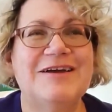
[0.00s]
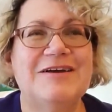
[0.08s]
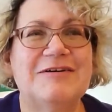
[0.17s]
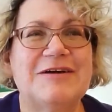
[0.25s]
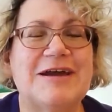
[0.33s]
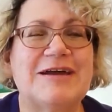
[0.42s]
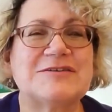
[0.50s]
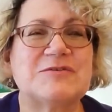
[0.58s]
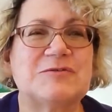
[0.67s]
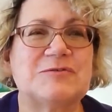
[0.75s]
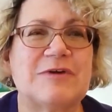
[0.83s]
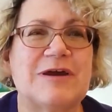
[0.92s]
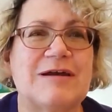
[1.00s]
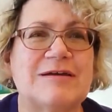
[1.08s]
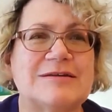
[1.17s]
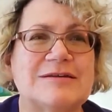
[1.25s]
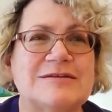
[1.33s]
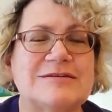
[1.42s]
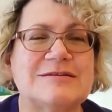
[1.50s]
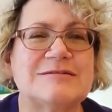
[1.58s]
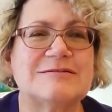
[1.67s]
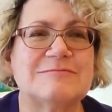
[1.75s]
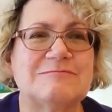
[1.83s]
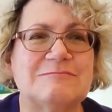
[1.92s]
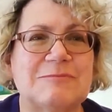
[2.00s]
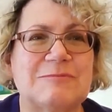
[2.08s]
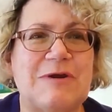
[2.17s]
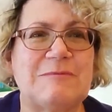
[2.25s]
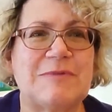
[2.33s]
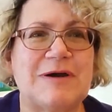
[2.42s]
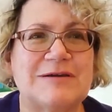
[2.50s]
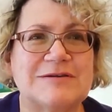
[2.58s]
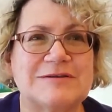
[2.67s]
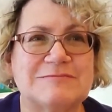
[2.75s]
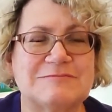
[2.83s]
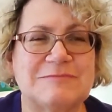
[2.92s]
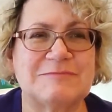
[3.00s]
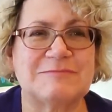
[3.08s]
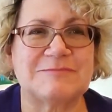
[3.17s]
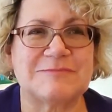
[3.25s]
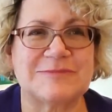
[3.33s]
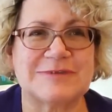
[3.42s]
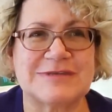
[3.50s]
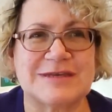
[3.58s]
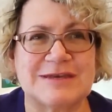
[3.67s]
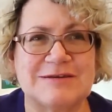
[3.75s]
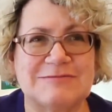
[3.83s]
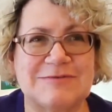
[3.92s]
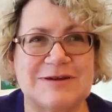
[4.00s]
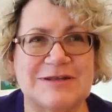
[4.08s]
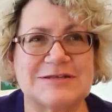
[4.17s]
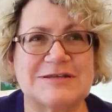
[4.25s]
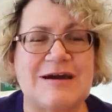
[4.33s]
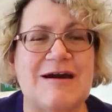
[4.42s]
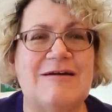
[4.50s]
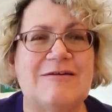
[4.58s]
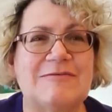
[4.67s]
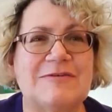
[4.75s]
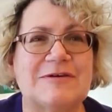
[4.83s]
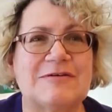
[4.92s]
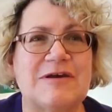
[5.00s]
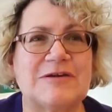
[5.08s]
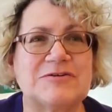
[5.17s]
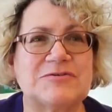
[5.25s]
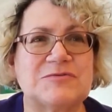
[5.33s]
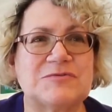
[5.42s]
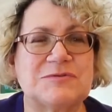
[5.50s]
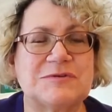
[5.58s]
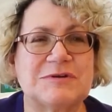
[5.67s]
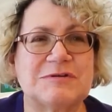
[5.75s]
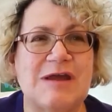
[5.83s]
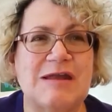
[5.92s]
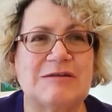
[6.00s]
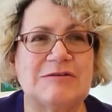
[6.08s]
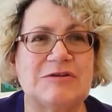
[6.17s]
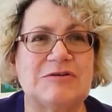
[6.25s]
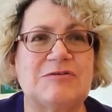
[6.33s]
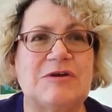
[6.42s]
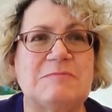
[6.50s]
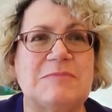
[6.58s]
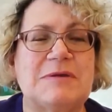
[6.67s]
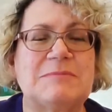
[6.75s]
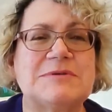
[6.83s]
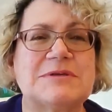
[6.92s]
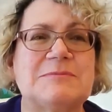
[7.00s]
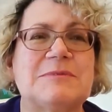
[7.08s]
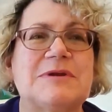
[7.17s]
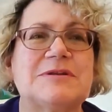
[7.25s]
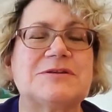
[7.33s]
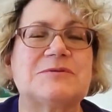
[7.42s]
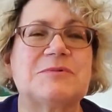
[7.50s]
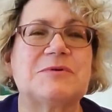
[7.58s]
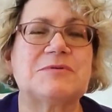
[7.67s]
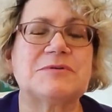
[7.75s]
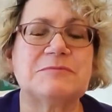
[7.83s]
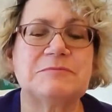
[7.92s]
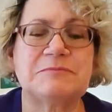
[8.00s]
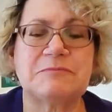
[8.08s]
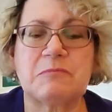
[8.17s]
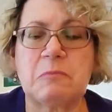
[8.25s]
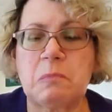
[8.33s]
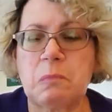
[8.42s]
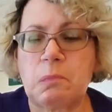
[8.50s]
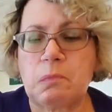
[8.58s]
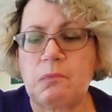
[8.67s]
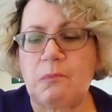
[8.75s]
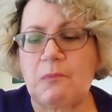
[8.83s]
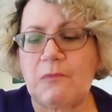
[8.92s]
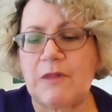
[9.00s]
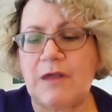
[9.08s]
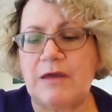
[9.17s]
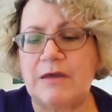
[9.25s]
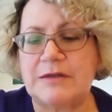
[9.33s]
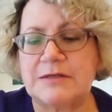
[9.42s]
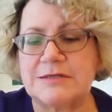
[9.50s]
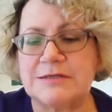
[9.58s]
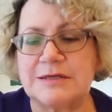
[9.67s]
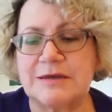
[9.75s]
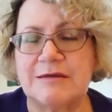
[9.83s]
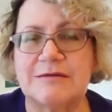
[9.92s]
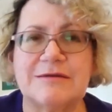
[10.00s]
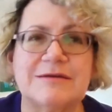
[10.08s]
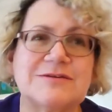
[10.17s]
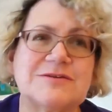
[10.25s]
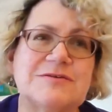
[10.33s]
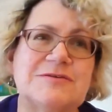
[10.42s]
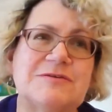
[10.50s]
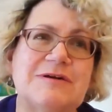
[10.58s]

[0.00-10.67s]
as all great aunties and grandmas and relatives are with their grandchildren and new grandbabies coming into the world. And yeah, so